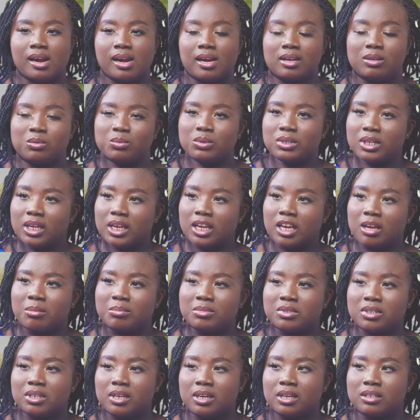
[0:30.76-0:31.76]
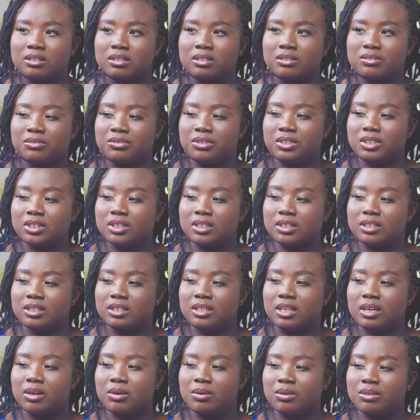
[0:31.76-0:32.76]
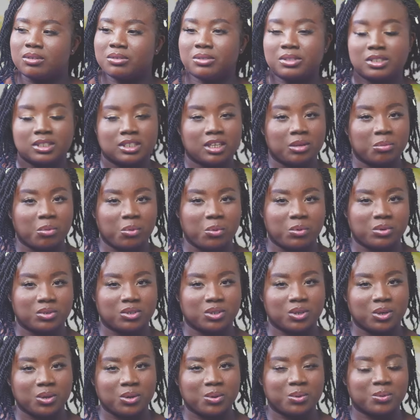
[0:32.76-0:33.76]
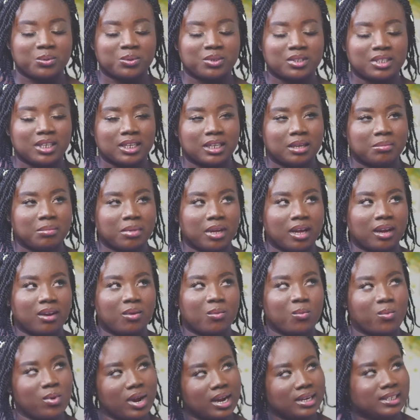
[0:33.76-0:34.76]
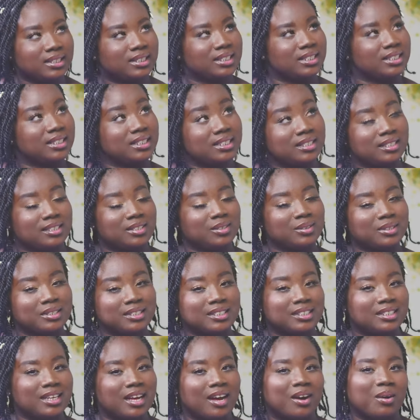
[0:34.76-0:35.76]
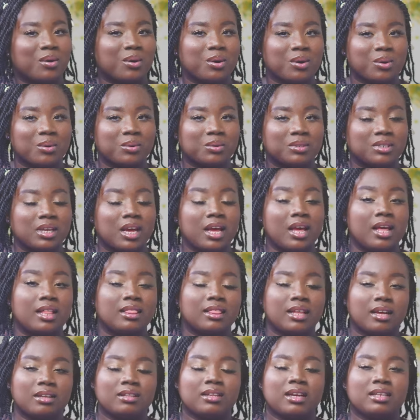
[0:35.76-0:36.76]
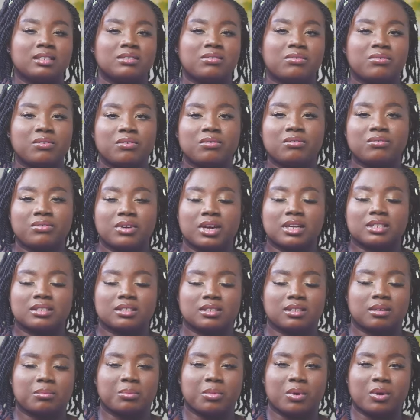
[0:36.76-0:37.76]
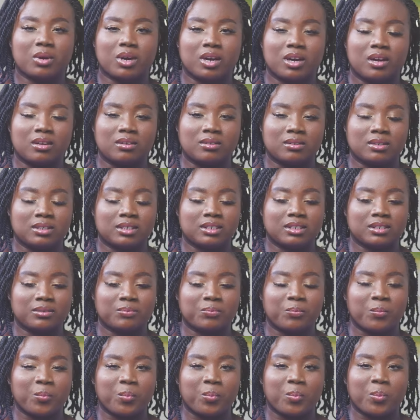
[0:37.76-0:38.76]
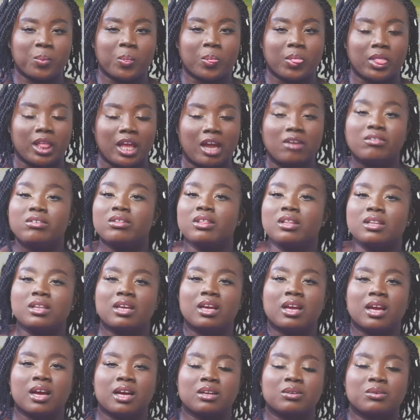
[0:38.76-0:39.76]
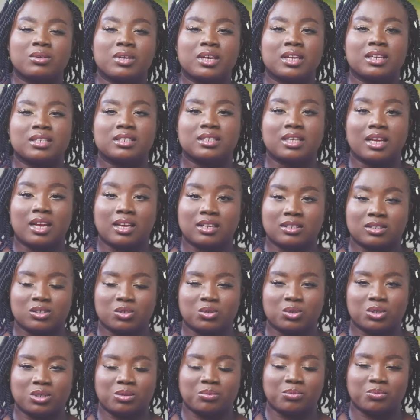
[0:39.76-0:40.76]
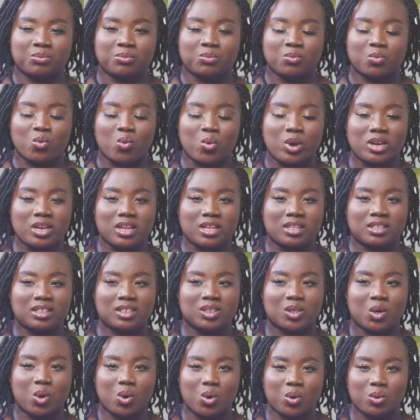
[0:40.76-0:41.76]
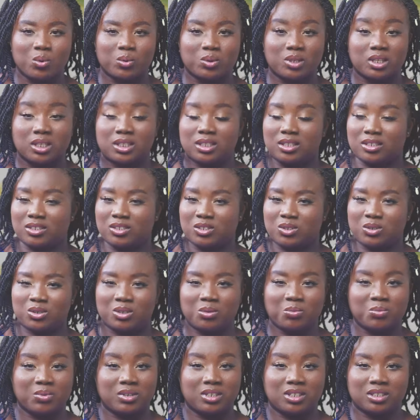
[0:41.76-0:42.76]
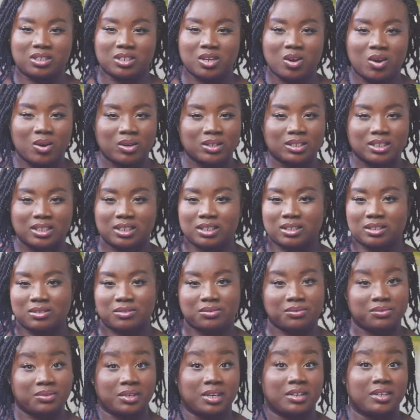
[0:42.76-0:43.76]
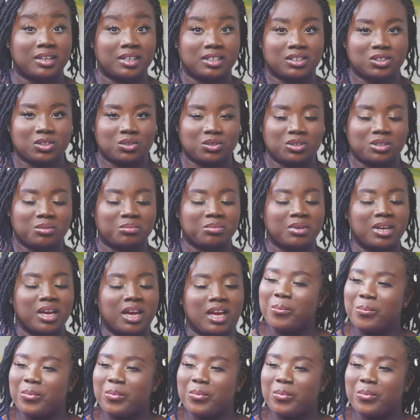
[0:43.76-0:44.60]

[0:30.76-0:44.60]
And when I came to Kano, the first thing that greeted me was cold. And I'm like, what? So this is how cold. Now, there is a fun fact about Kano is everything in Kano is extreme. When it's cold, it's extreme. When it's hot, it's very extreme.